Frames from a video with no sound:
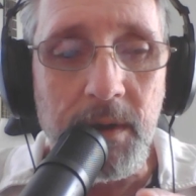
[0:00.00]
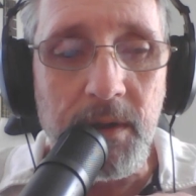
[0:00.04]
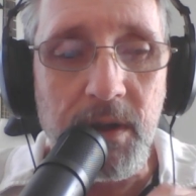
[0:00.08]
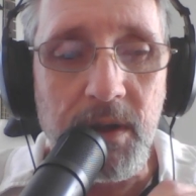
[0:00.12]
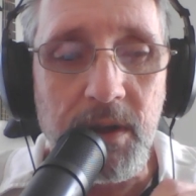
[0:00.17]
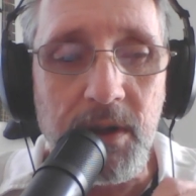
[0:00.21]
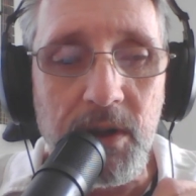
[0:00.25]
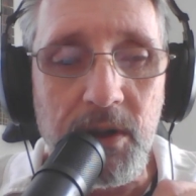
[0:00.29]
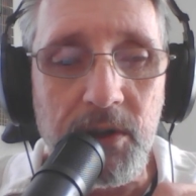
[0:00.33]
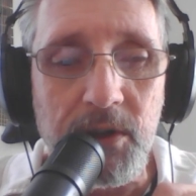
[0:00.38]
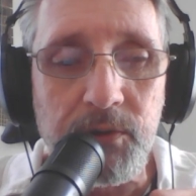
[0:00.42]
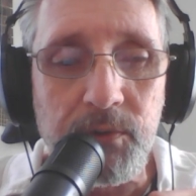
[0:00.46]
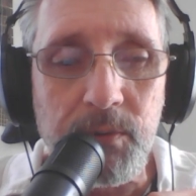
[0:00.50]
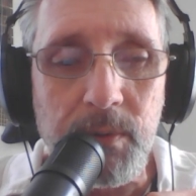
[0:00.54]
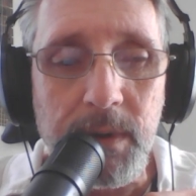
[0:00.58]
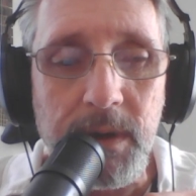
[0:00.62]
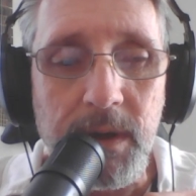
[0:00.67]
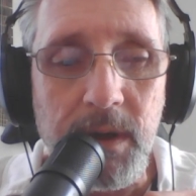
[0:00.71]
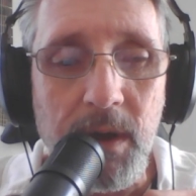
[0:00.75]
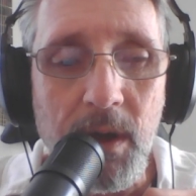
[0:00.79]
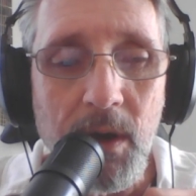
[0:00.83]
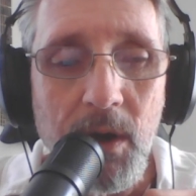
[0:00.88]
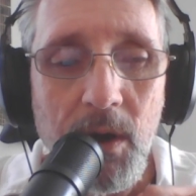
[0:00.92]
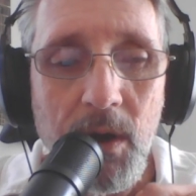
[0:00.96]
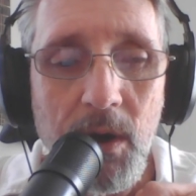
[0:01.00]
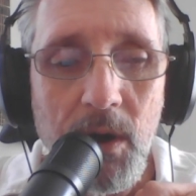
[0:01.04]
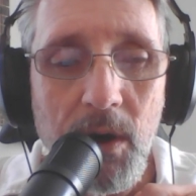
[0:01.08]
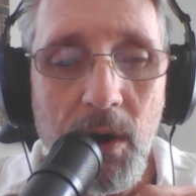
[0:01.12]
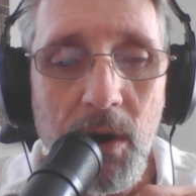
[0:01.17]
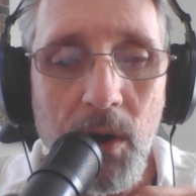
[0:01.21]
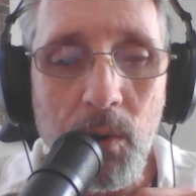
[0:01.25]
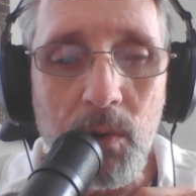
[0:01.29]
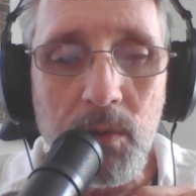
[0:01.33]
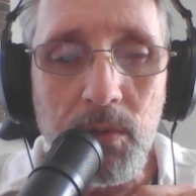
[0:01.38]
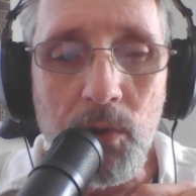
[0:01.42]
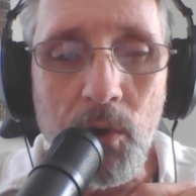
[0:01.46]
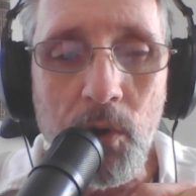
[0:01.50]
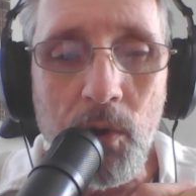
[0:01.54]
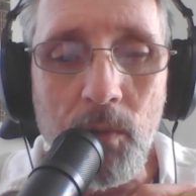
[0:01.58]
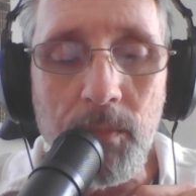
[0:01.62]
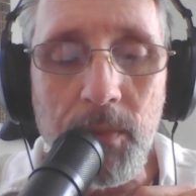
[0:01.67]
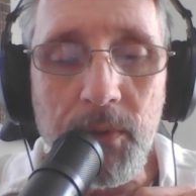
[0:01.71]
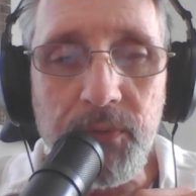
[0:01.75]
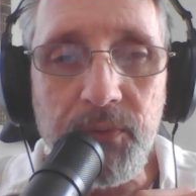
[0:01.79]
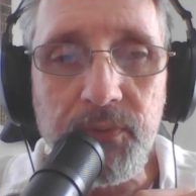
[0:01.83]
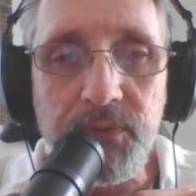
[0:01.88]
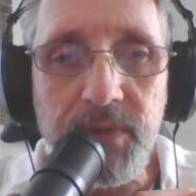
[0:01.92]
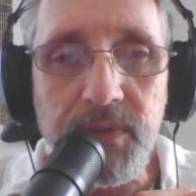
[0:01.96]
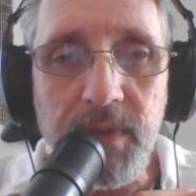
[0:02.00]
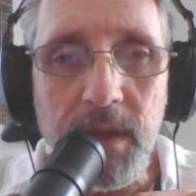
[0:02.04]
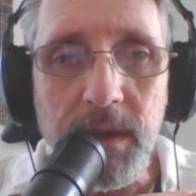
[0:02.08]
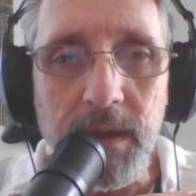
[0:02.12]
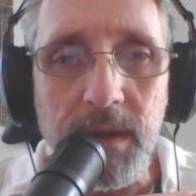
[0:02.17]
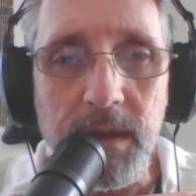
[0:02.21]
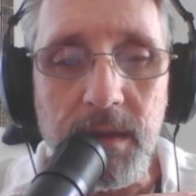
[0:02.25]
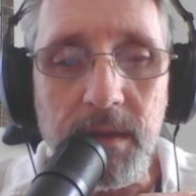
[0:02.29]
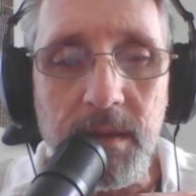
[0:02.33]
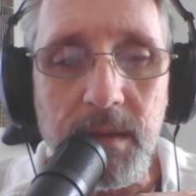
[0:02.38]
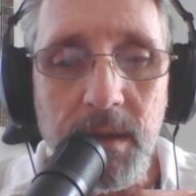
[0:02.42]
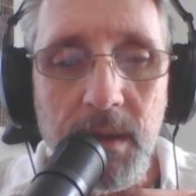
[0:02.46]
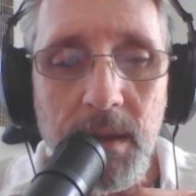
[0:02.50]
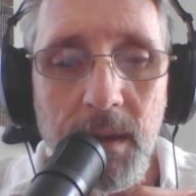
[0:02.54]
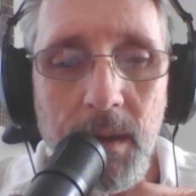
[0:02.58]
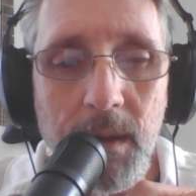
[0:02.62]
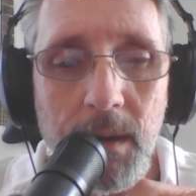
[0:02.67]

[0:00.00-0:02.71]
the country, Oklahoma State,